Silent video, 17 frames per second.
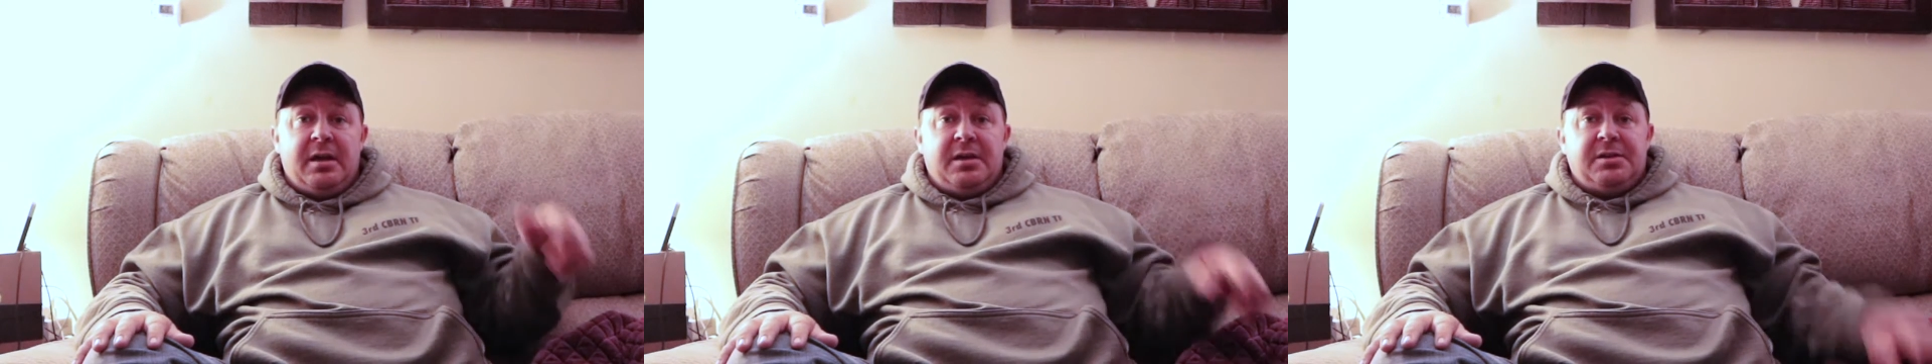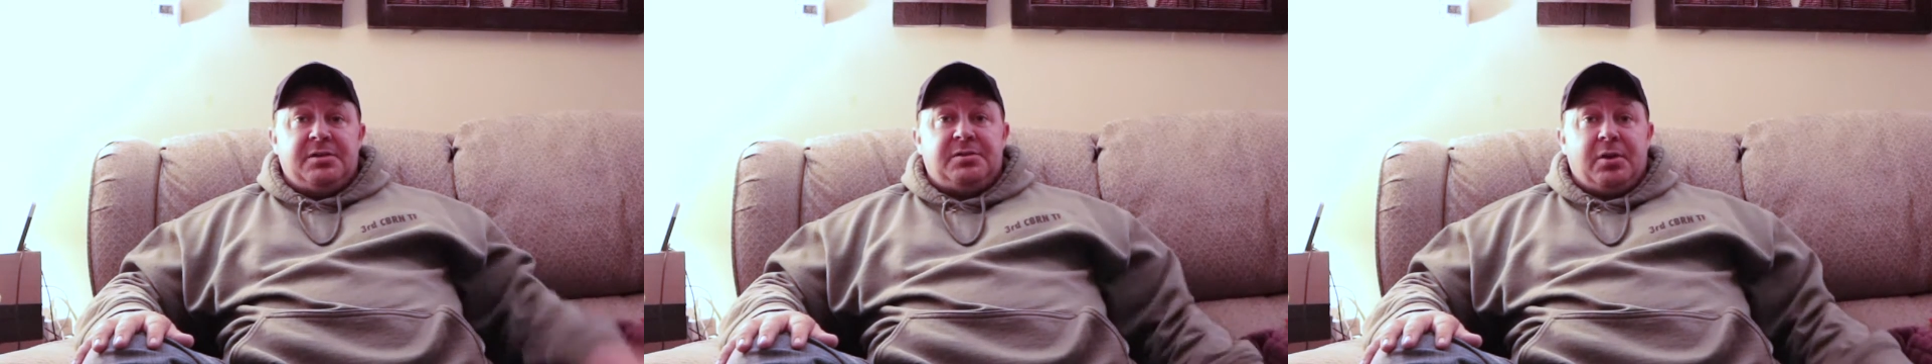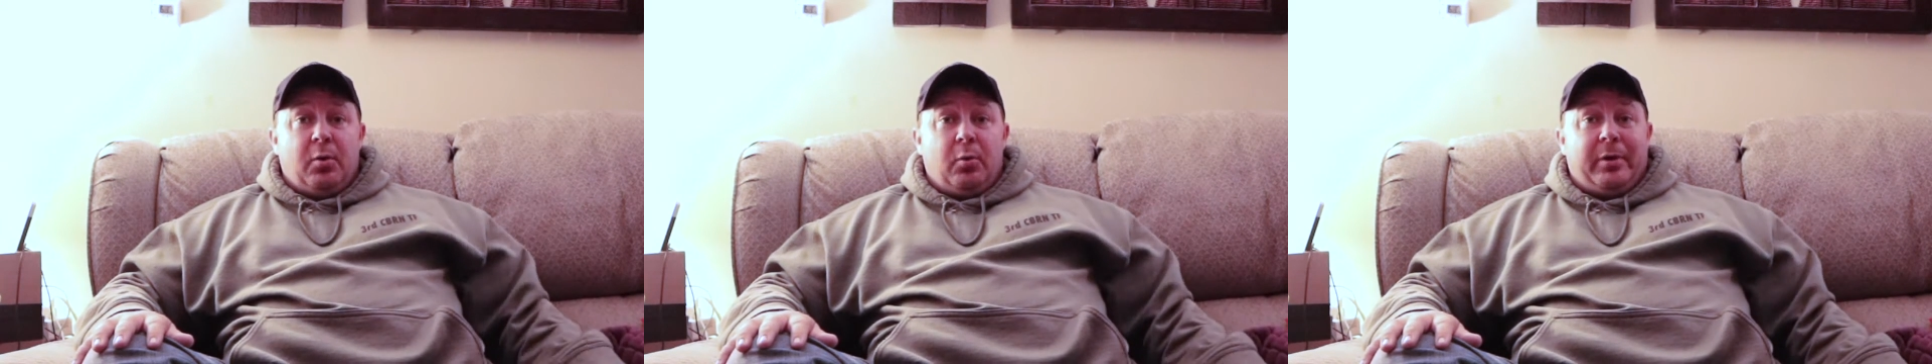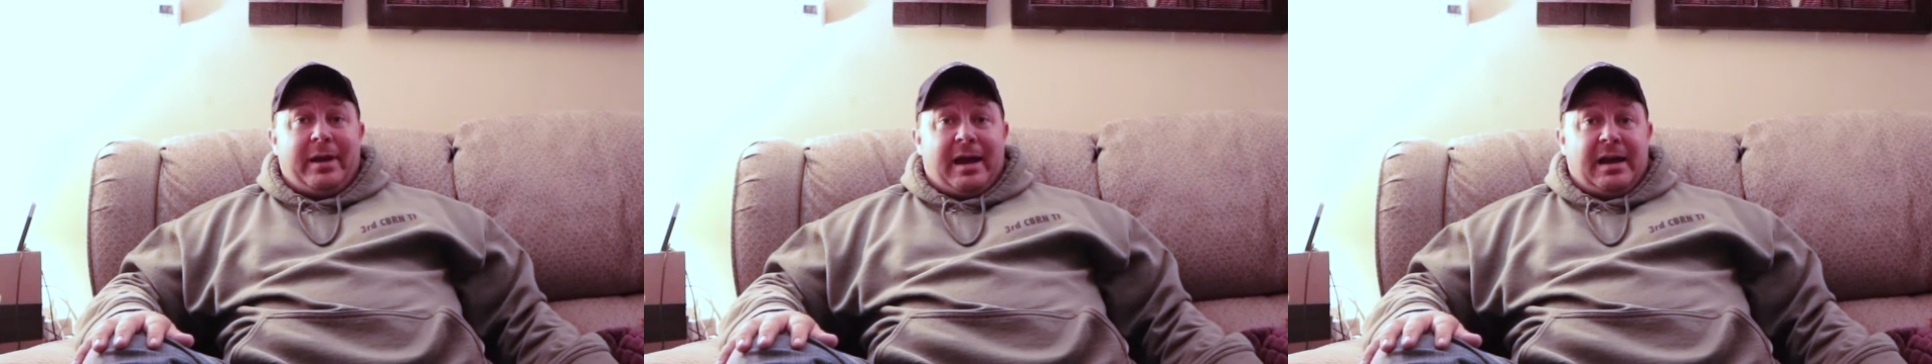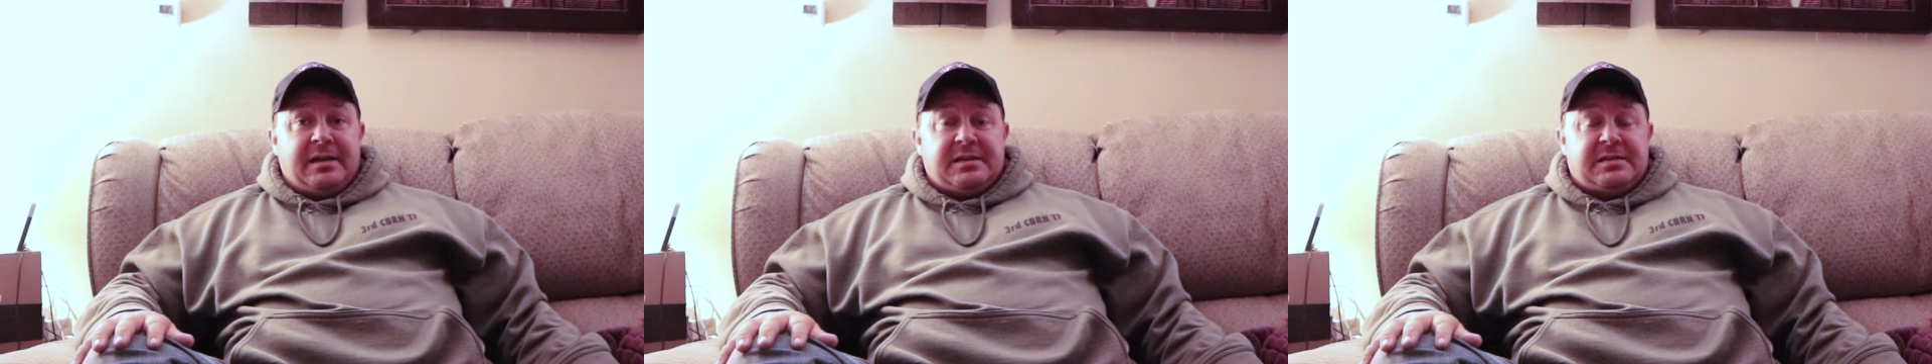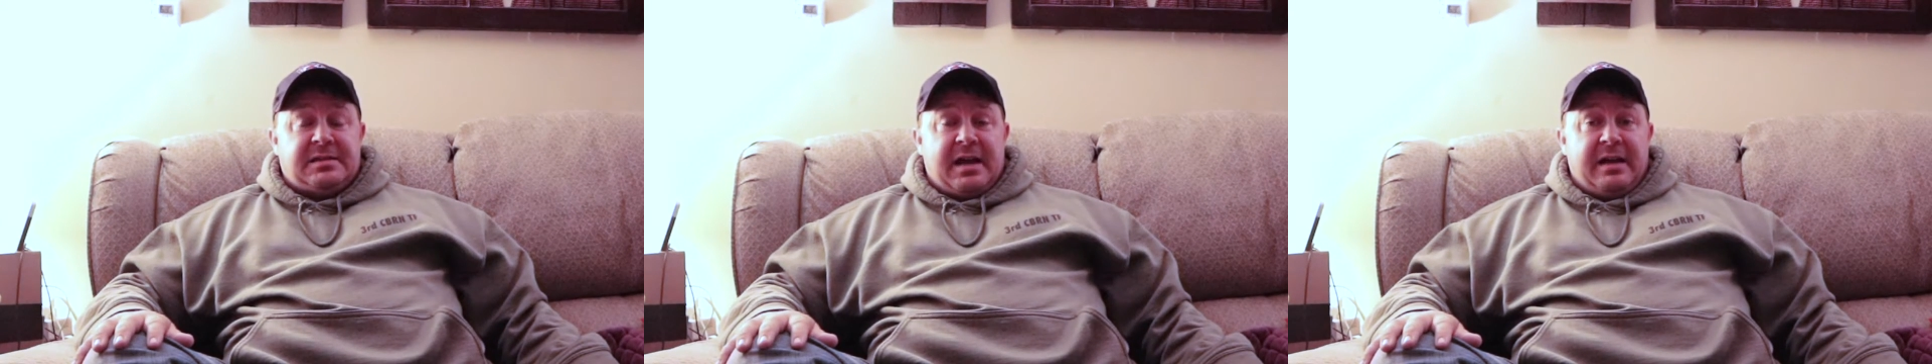So what I
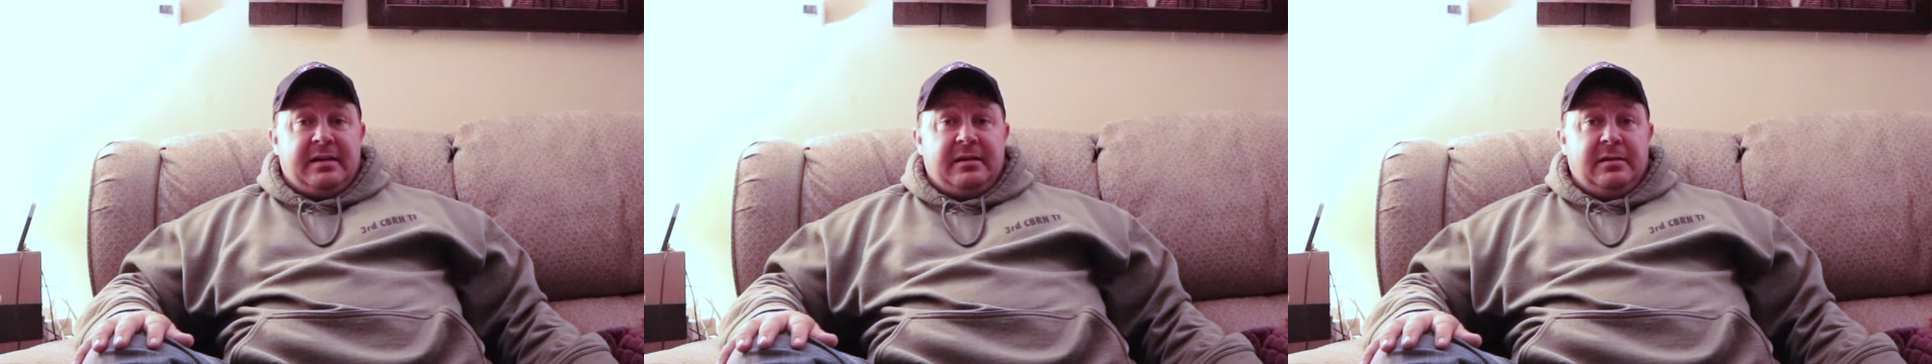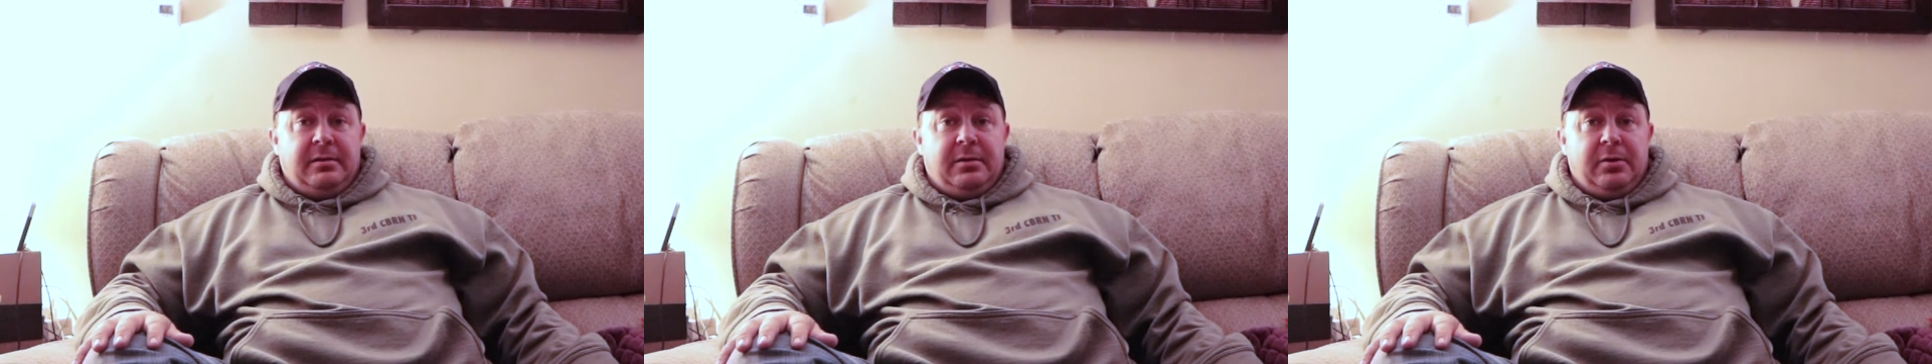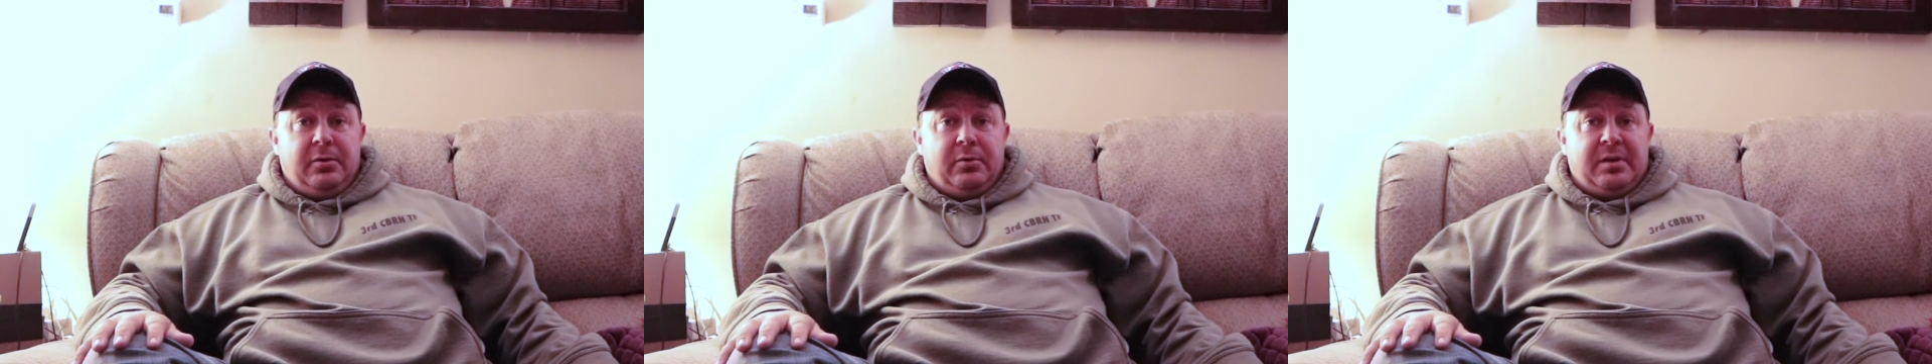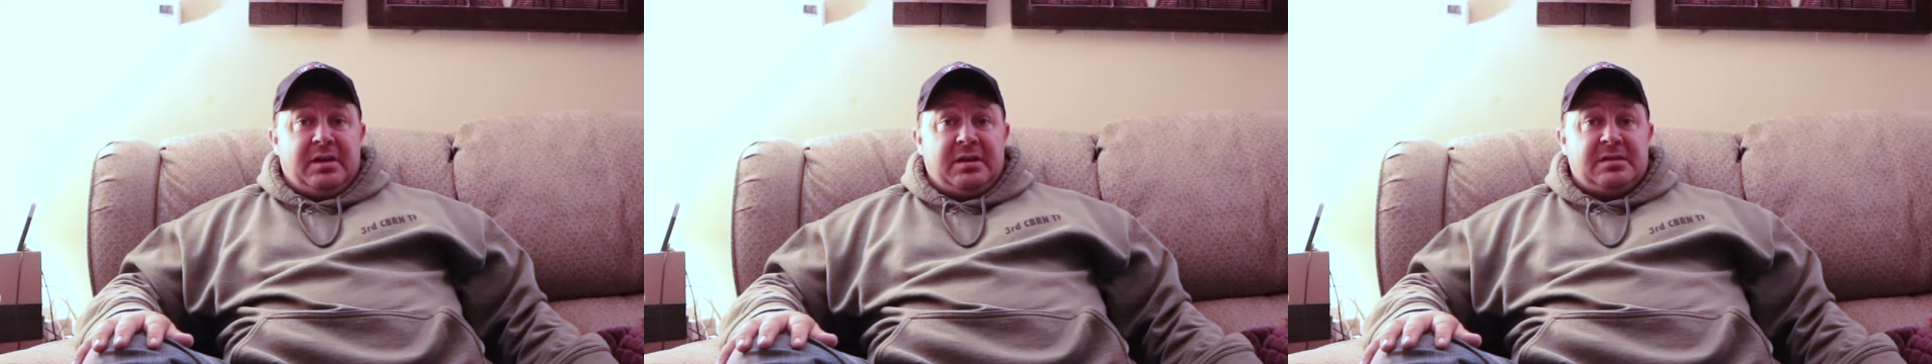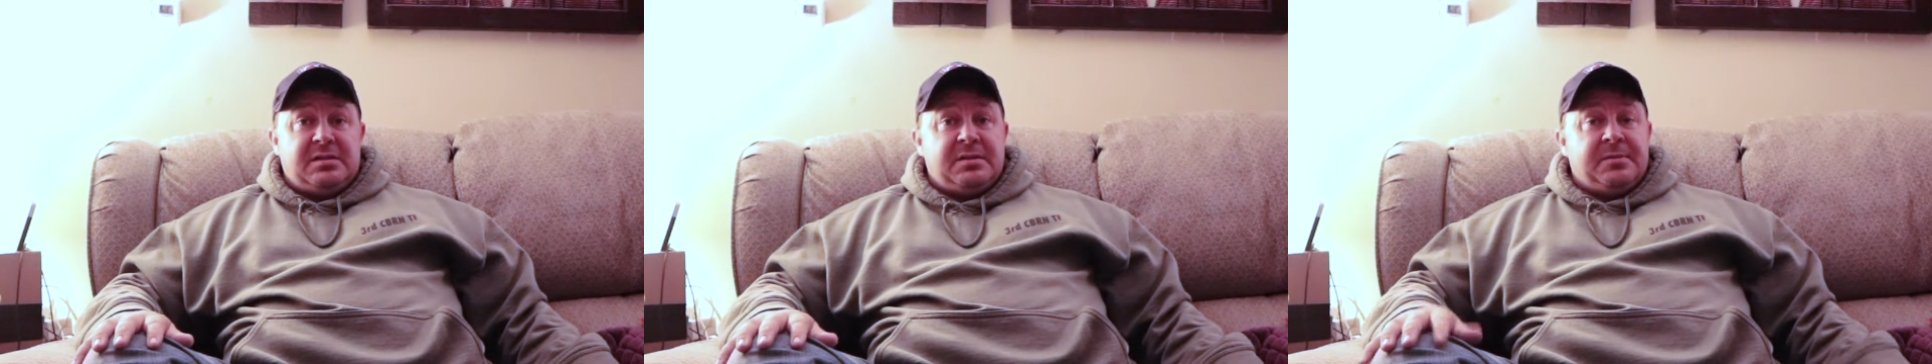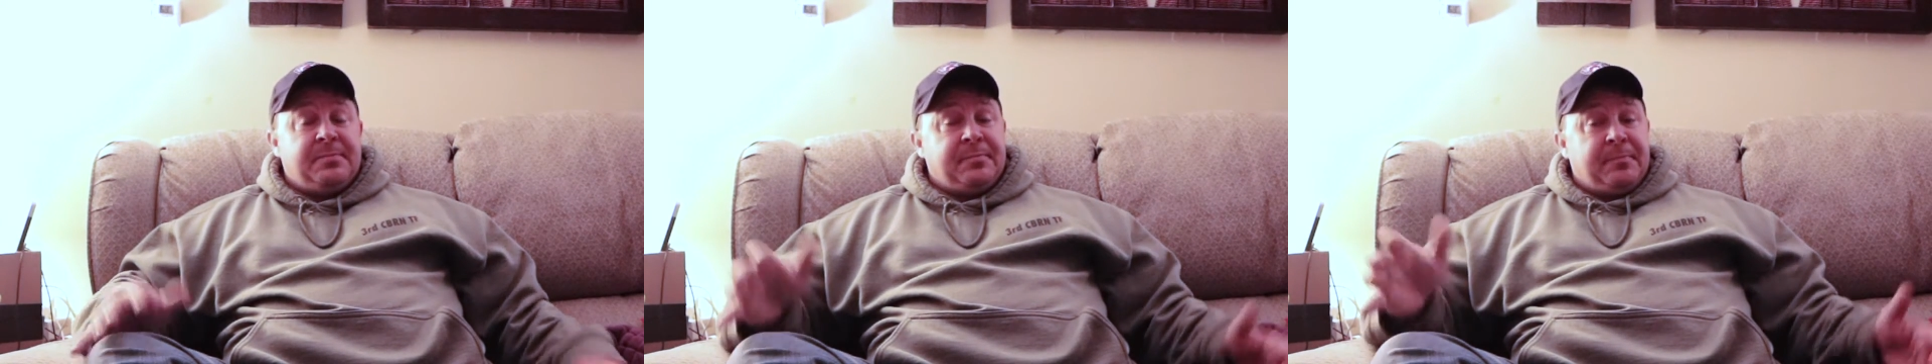decided to do is